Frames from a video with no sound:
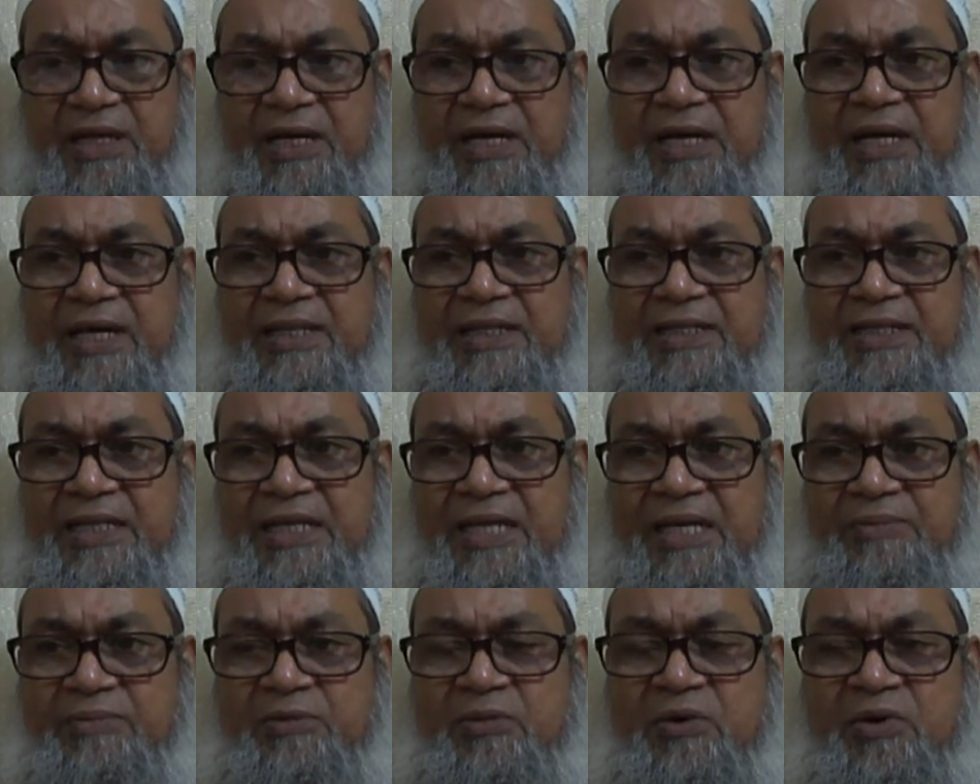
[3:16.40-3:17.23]
And they
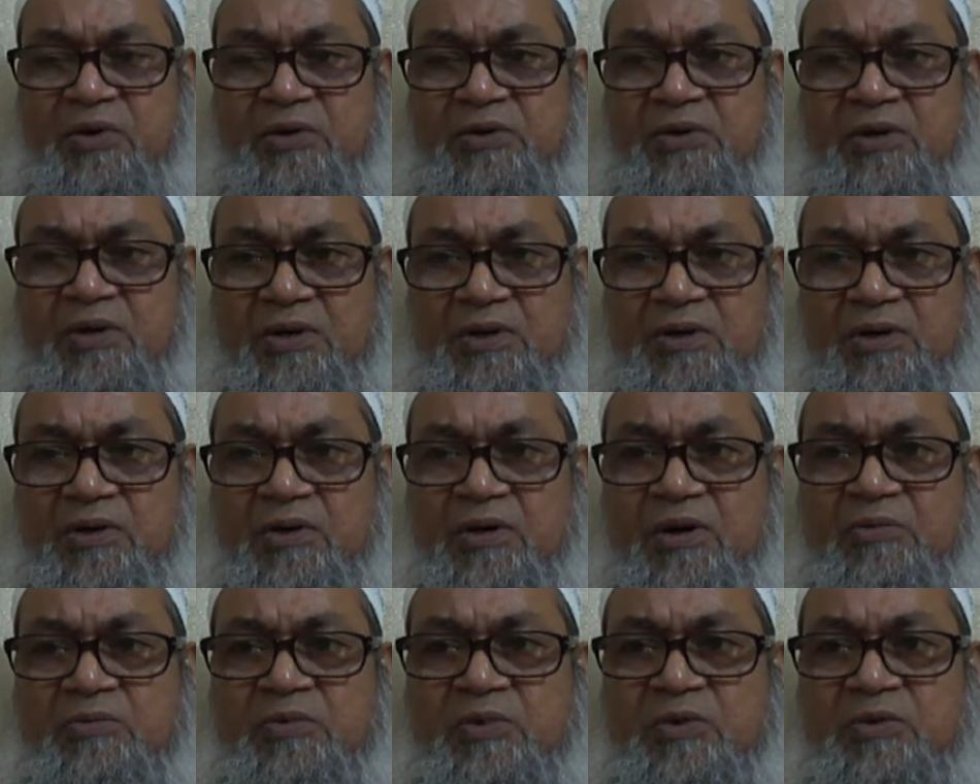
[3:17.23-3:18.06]
have got
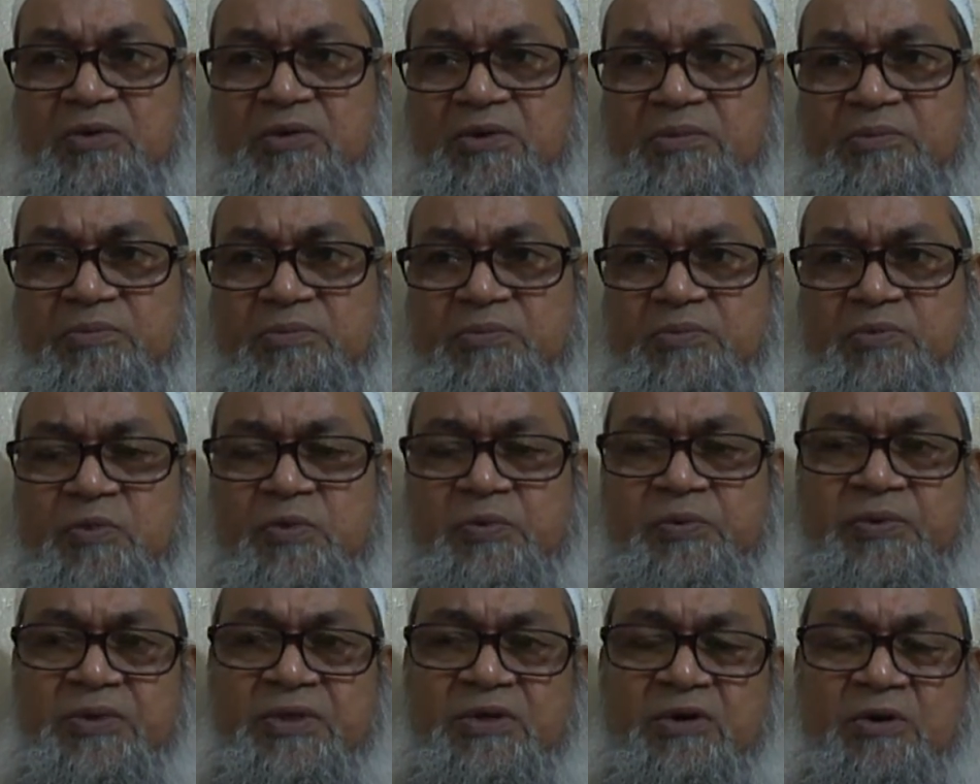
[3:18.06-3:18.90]
common
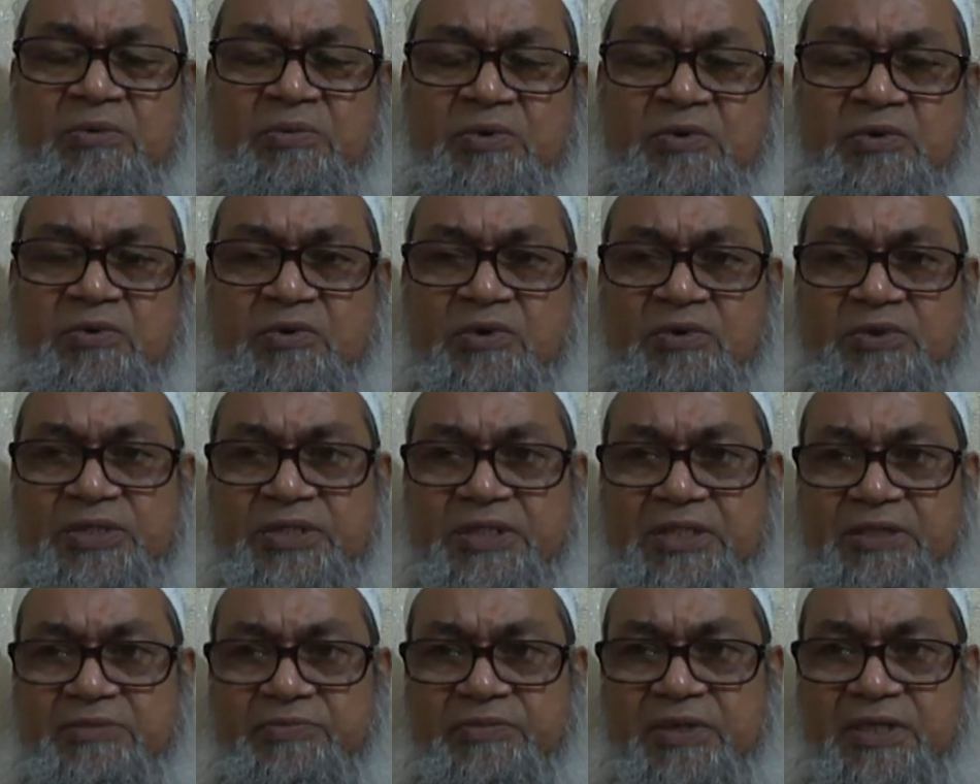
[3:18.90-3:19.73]

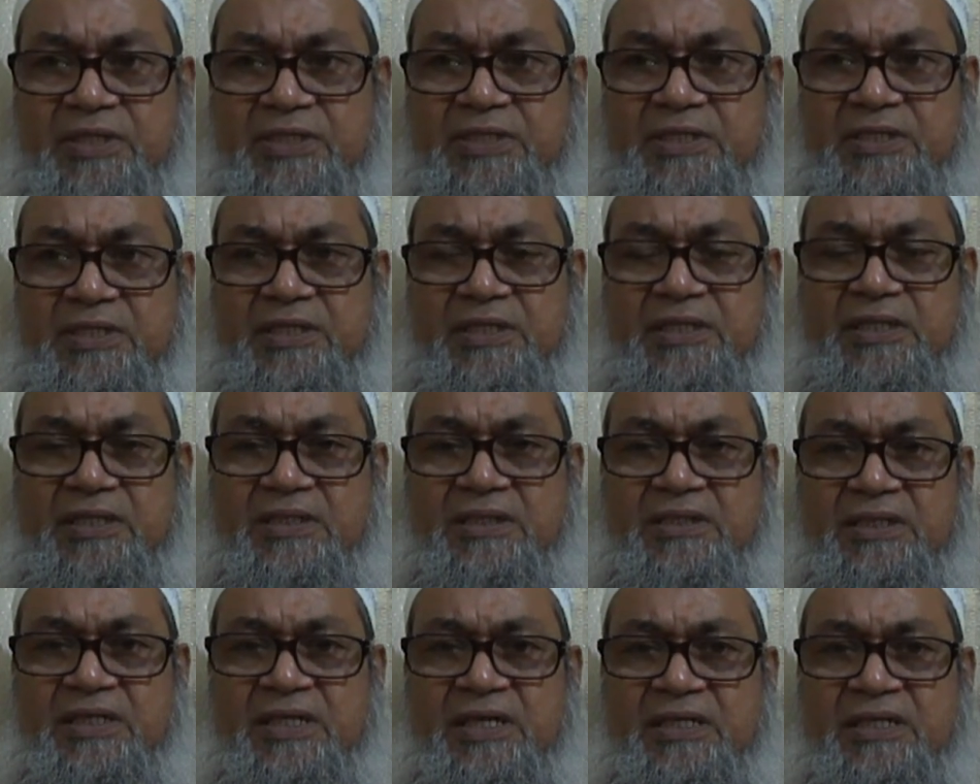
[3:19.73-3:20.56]
toxic effects.
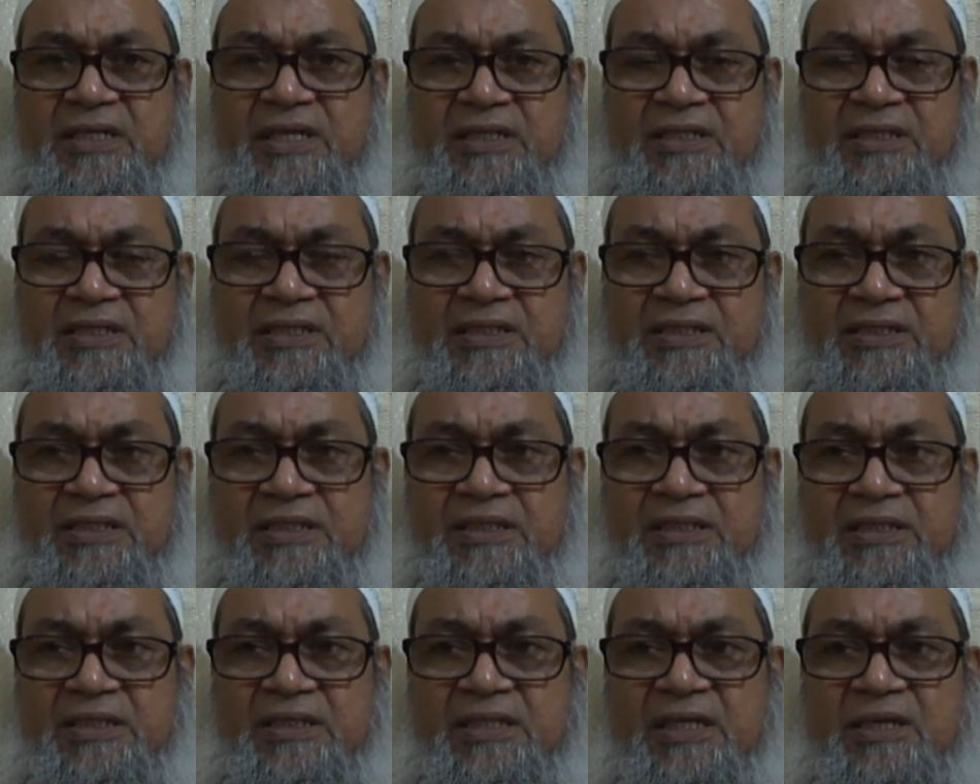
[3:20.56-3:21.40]
They are
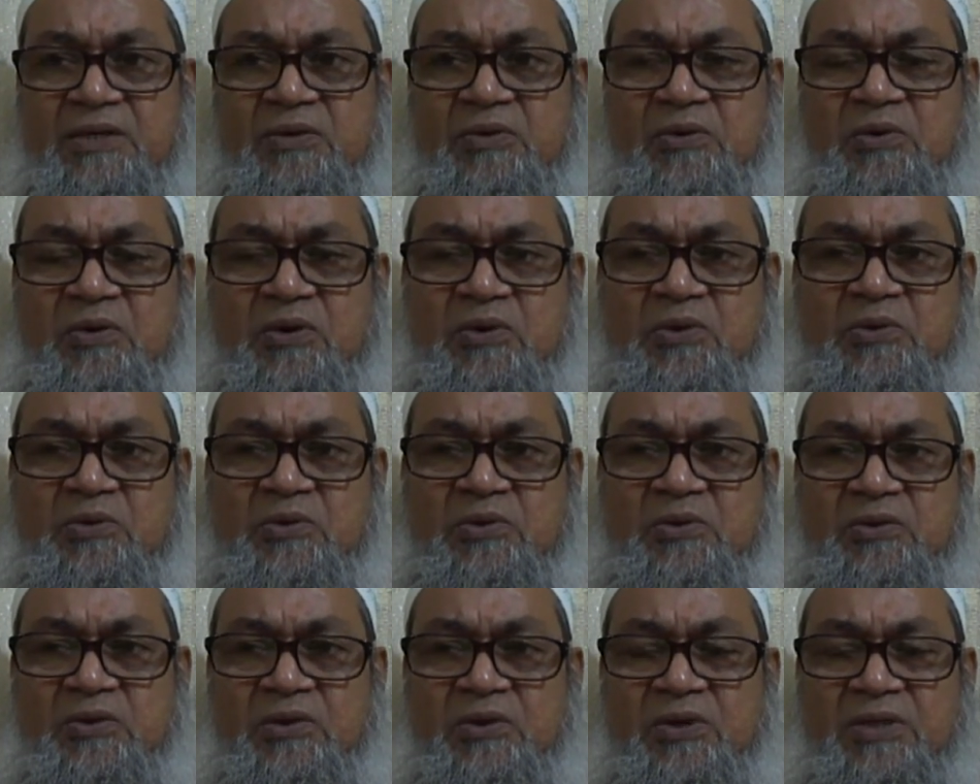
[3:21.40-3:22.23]

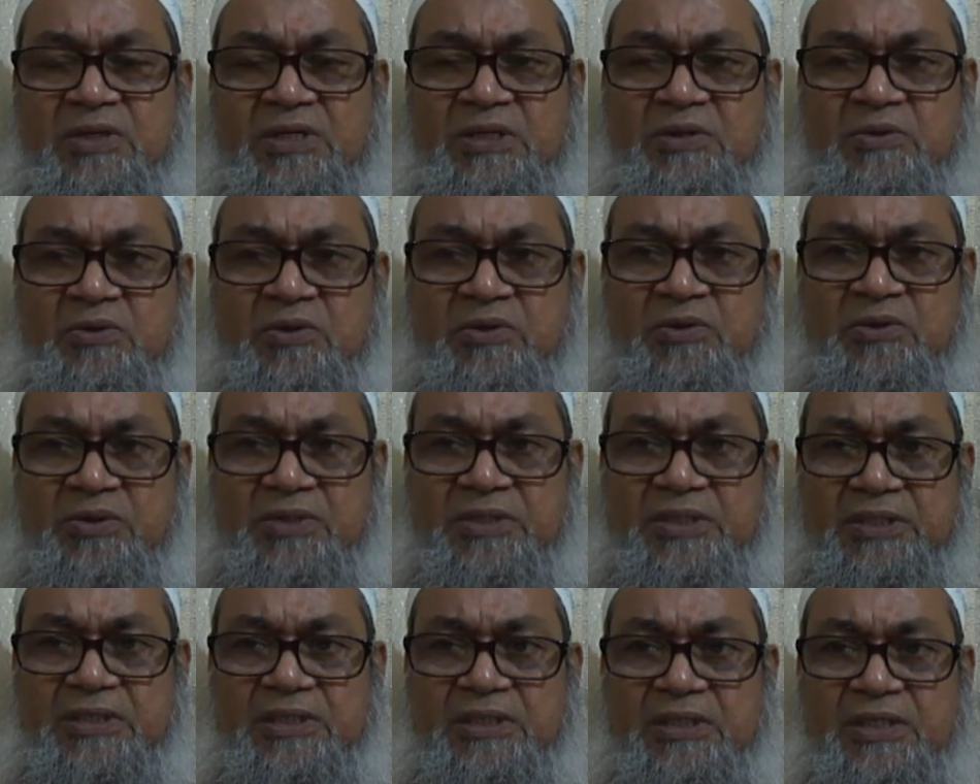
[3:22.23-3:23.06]
auto or
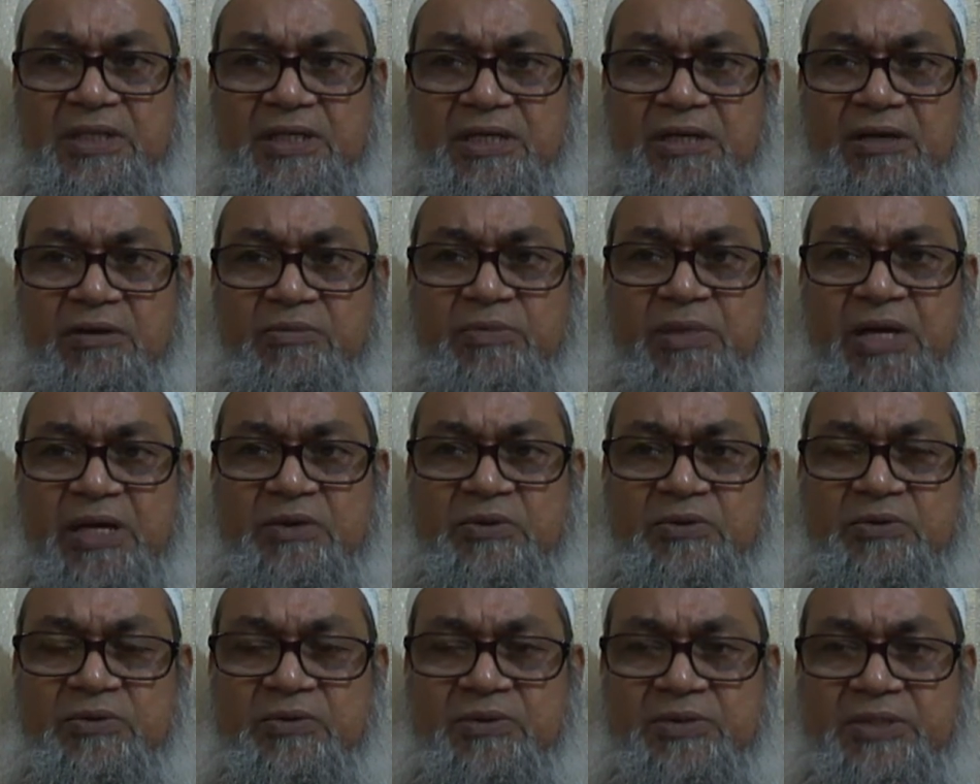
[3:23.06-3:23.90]
neurotoxic,
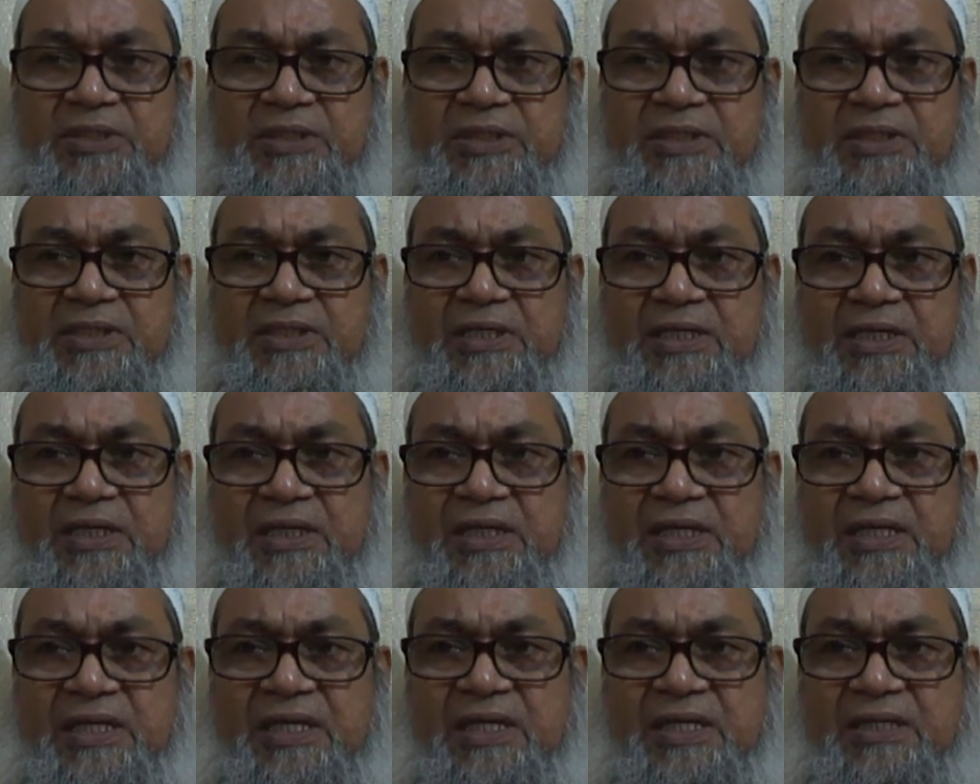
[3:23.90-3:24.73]
myotoxic,
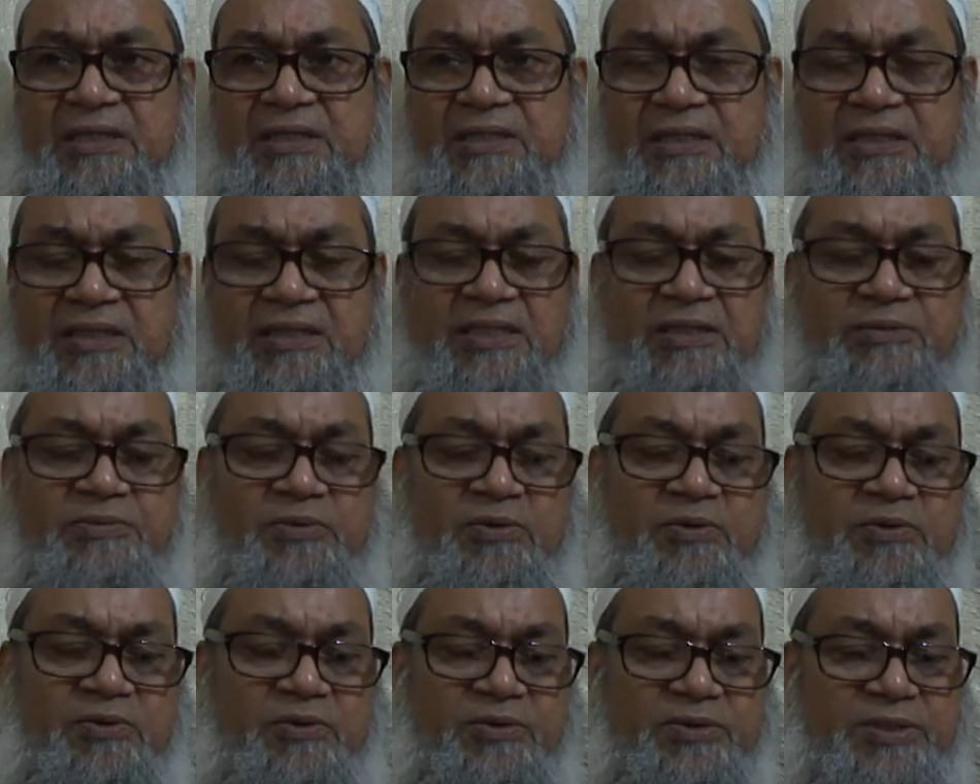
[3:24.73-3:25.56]
and
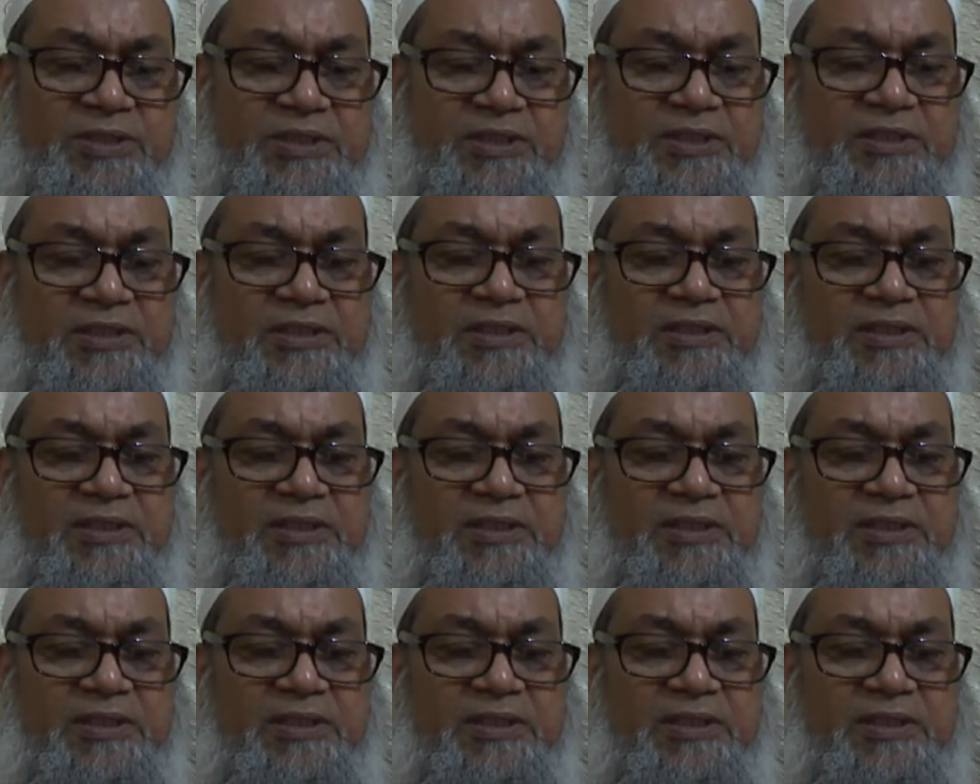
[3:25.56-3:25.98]
nephrotoxic.